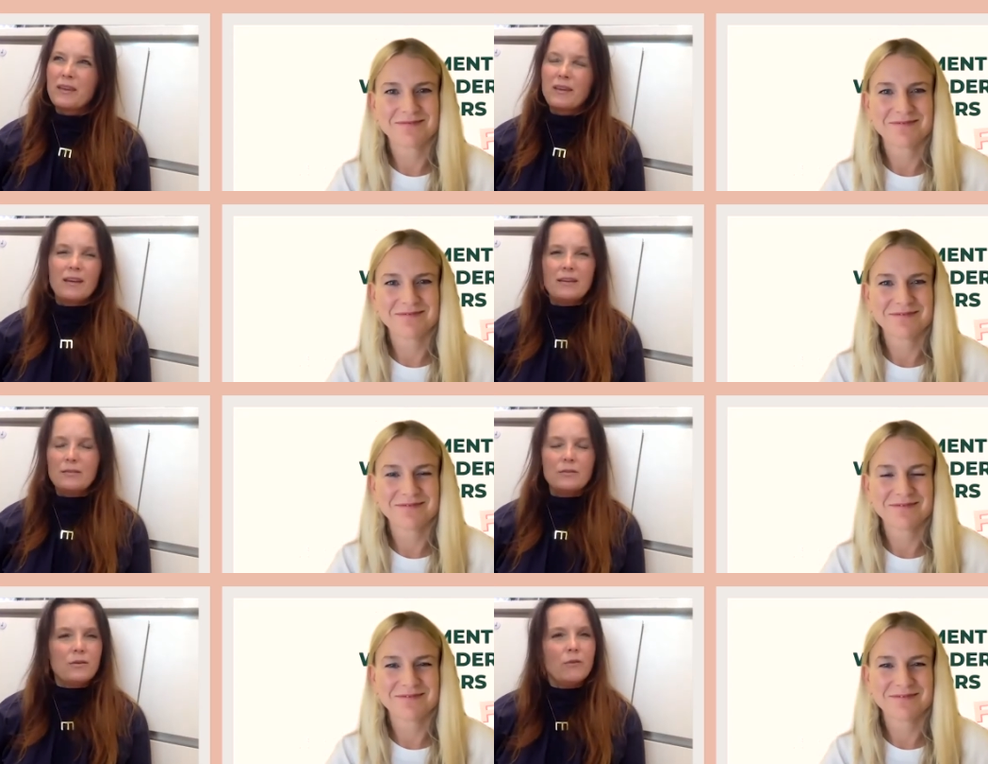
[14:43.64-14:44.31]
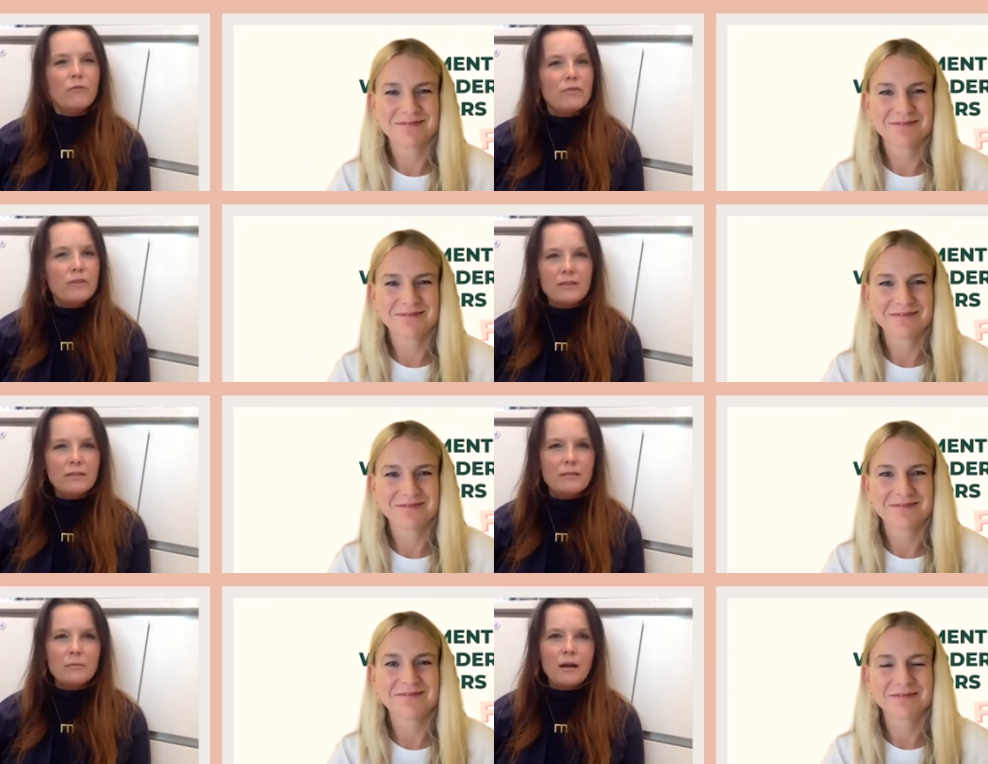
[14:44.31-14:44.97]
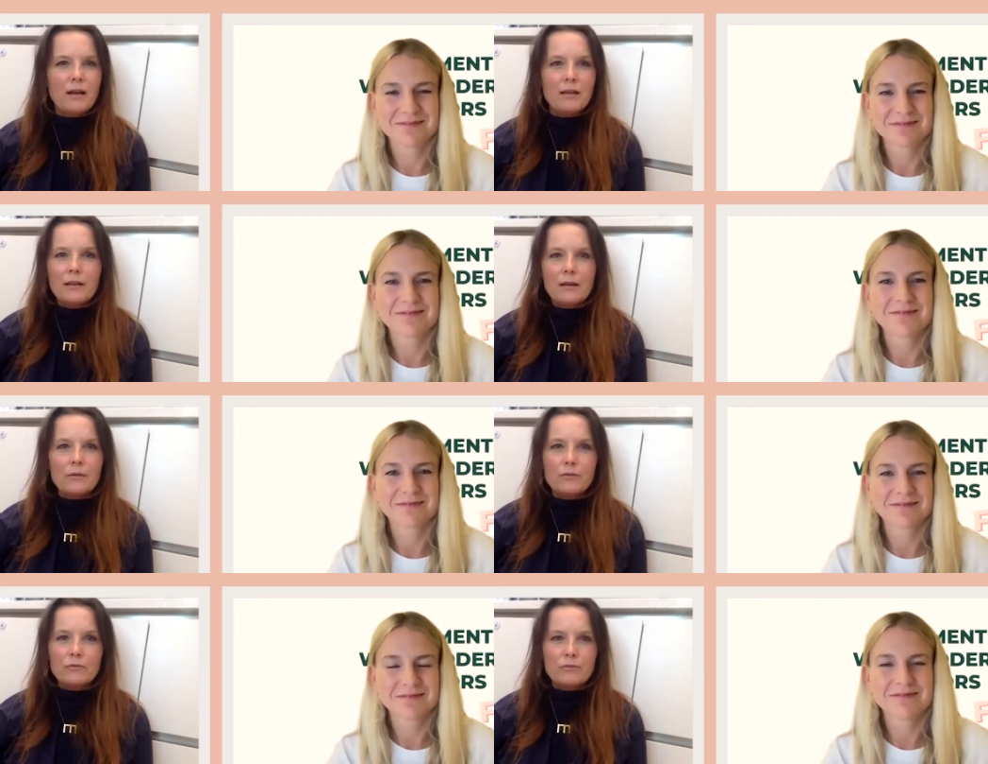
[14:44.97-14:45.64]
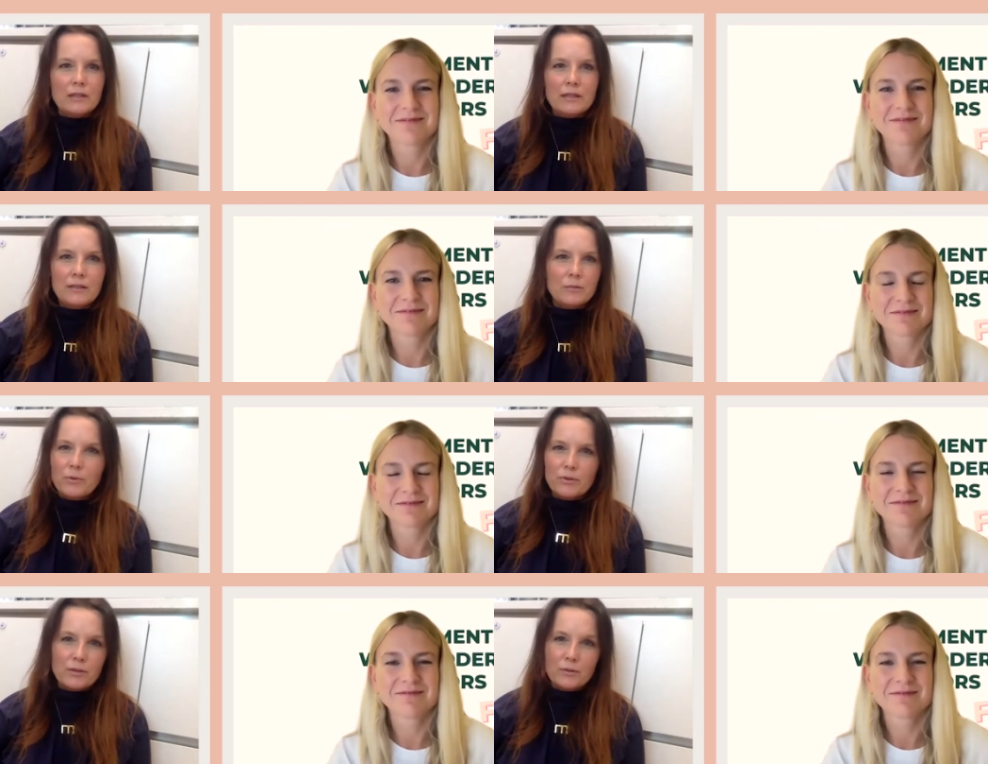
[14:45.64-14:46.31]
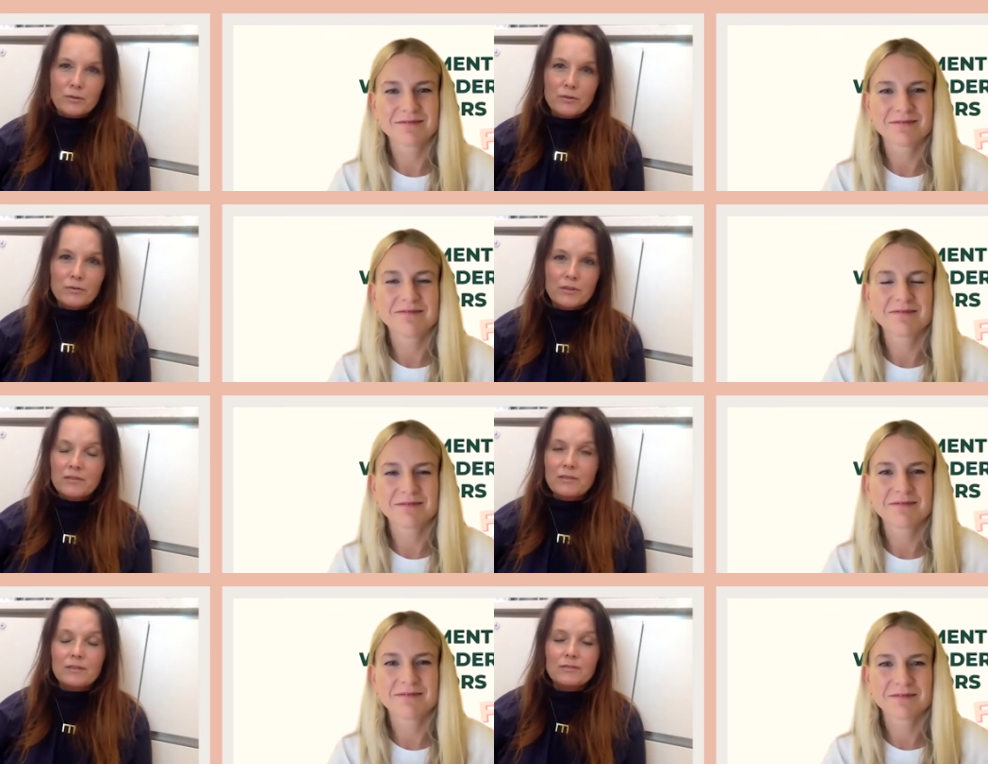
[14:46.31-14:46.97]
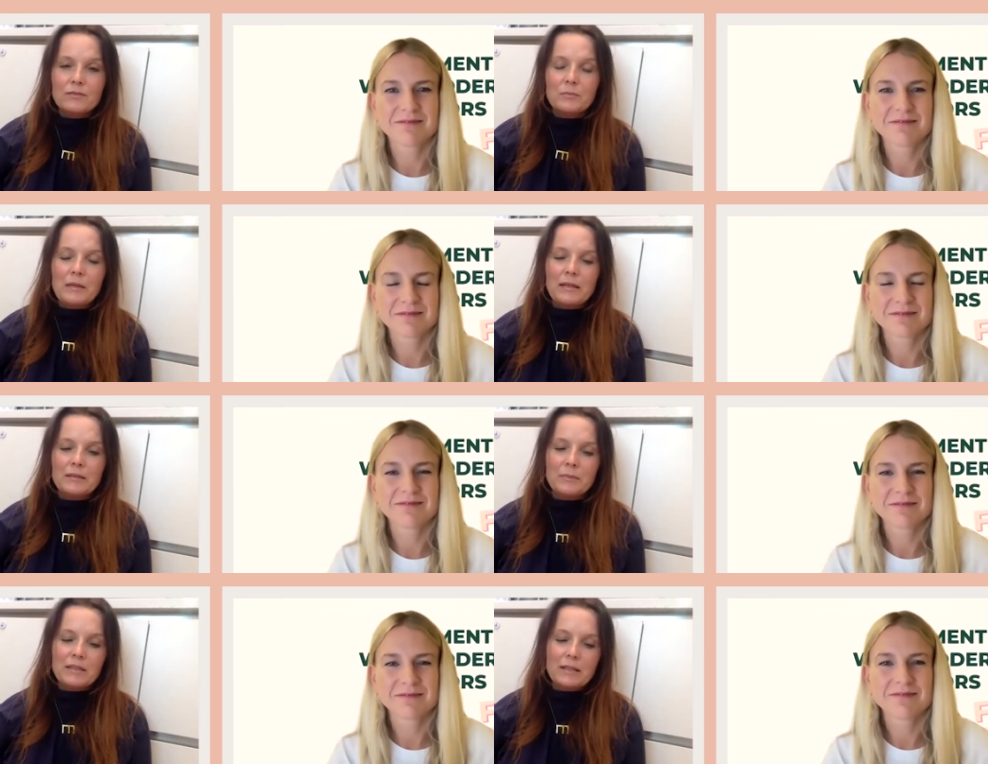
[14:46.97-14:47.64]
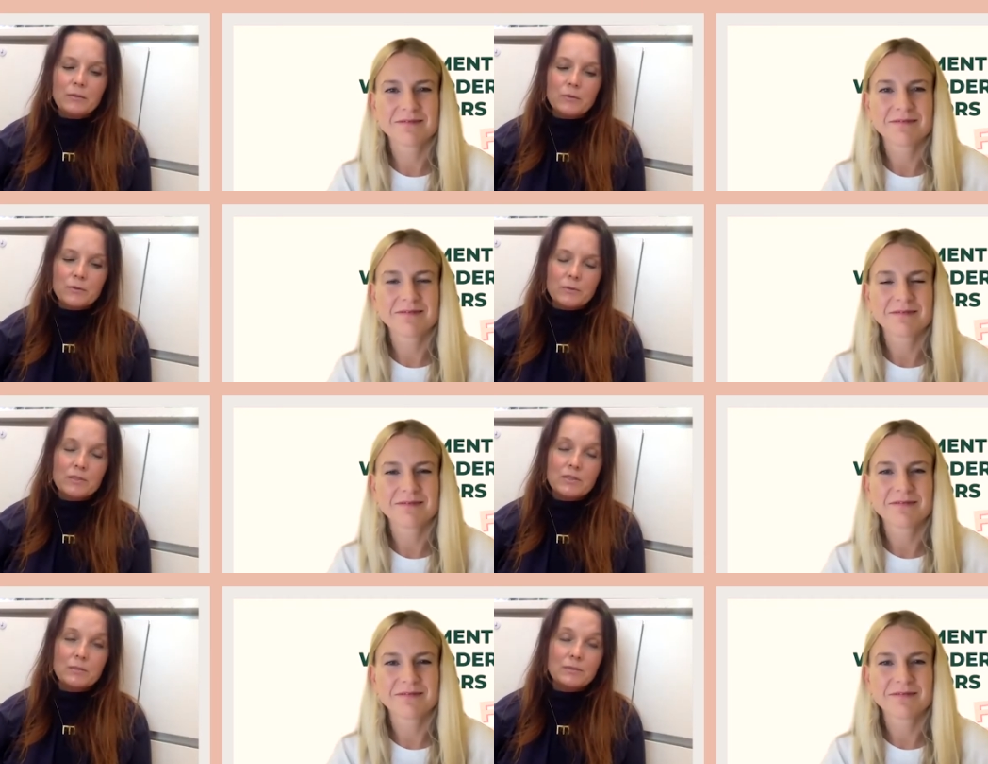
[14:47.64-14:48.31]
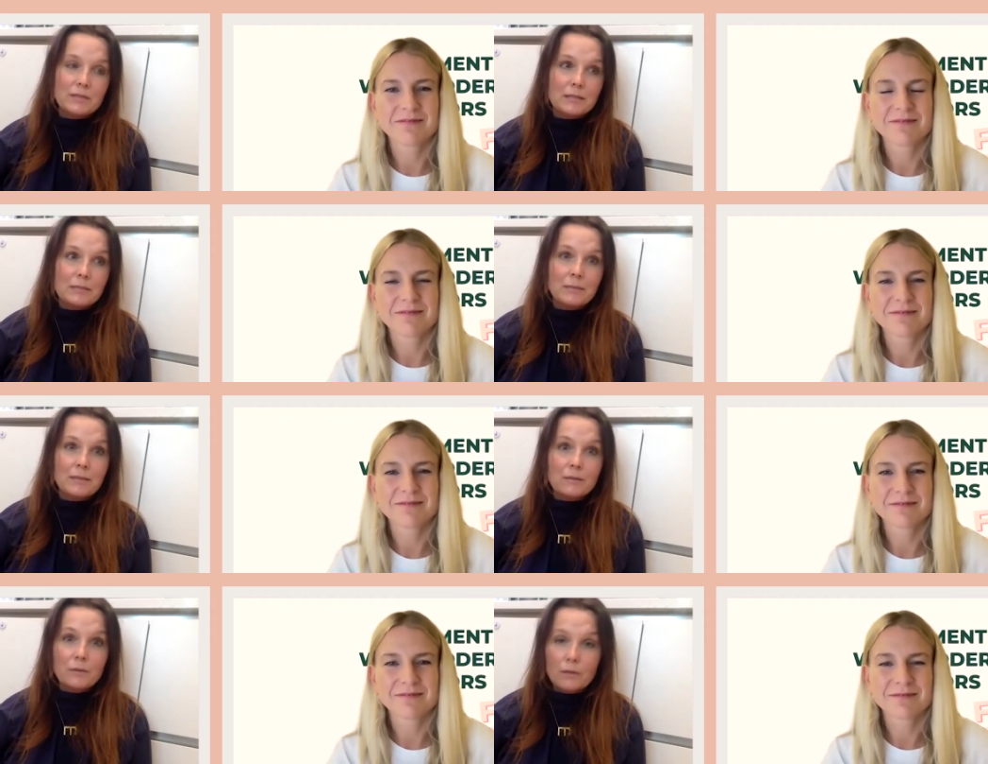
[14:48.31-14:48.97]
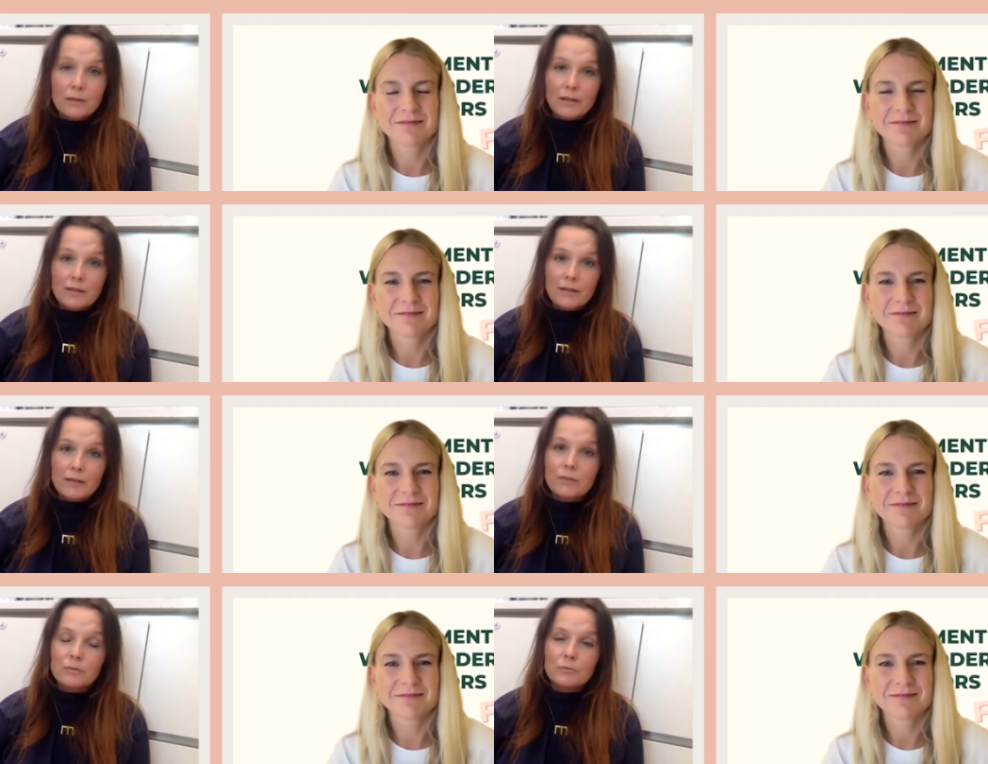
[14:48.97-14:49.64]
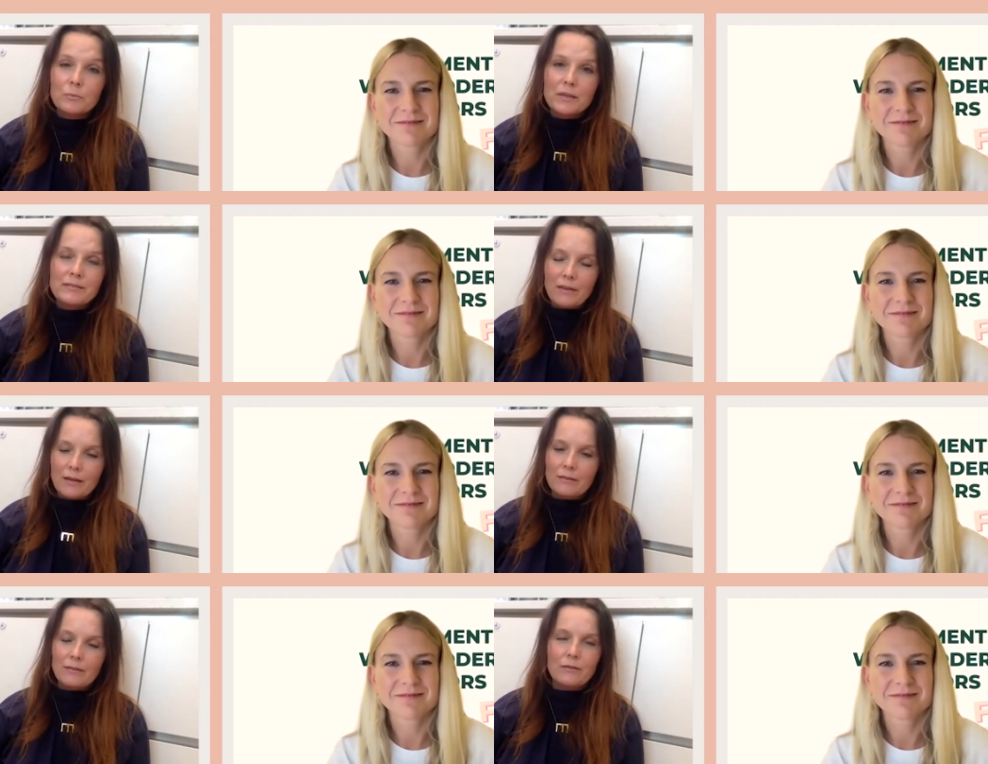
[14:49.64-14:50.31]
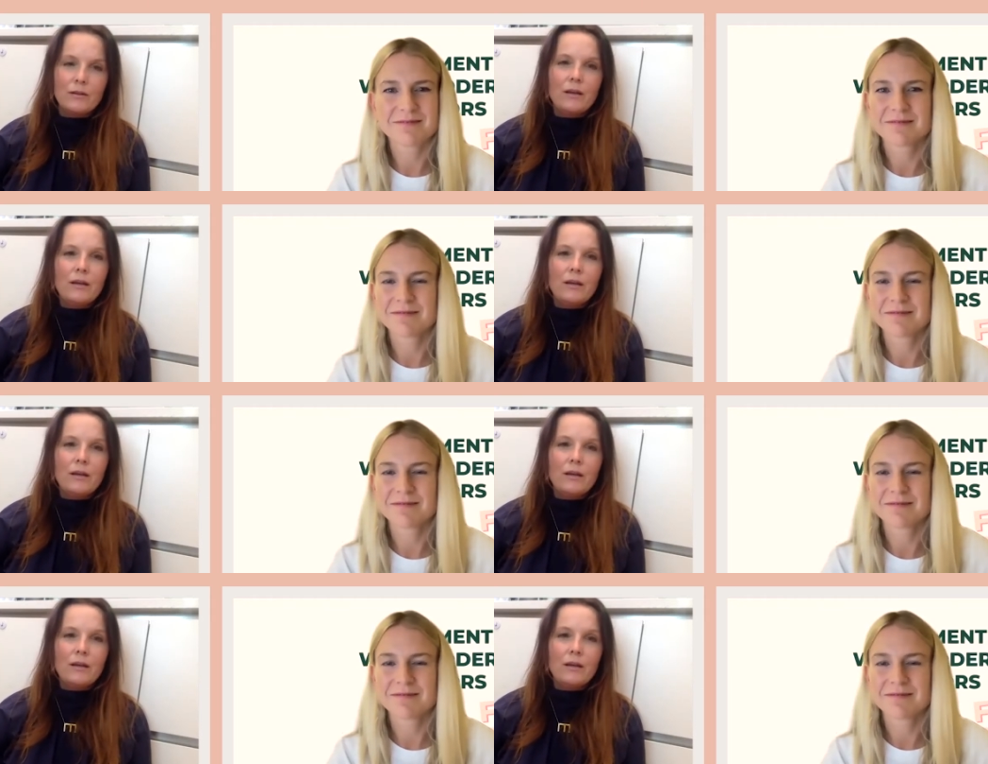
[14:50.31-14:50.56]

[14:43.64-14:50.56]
Speaker 1: I guess your confidence as well and how you're feeling in your body and all of these things just play. But then also when she was eight months old, I got diagnosed with breast cancer.